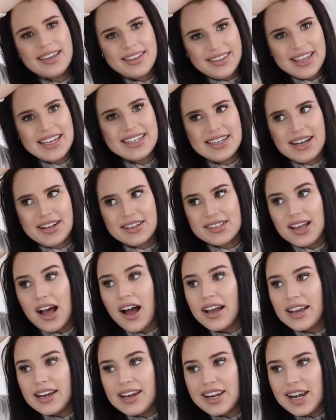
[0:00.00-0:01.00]
It does.
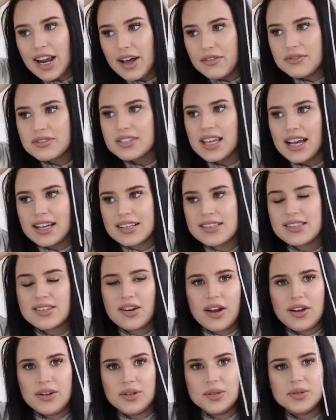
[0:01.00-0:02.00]
I loved that
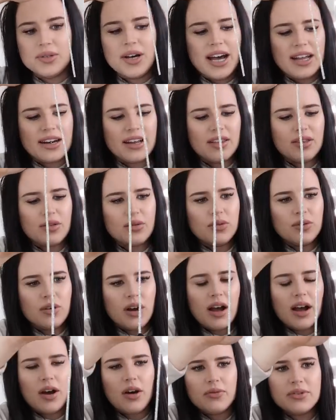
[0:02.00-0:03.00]
style, and I
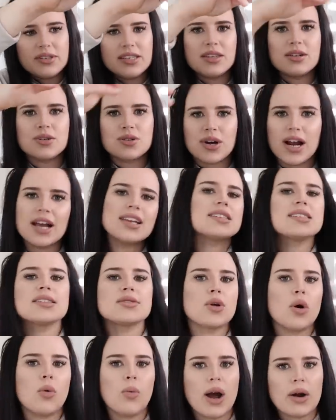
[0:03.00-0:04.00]
thought, obviously the dress is
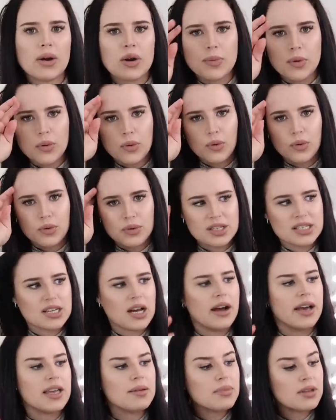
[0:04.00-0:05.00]
not wearable all the
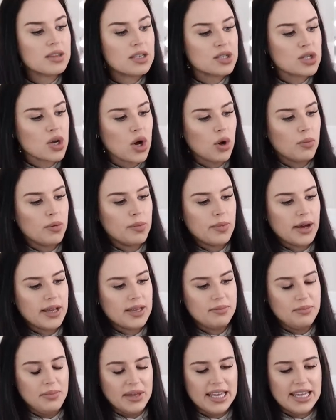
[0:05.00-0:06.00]
time, but the top
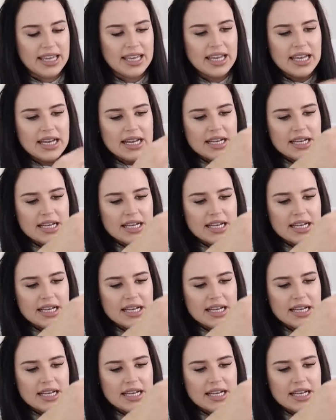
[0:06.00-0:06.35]
might be.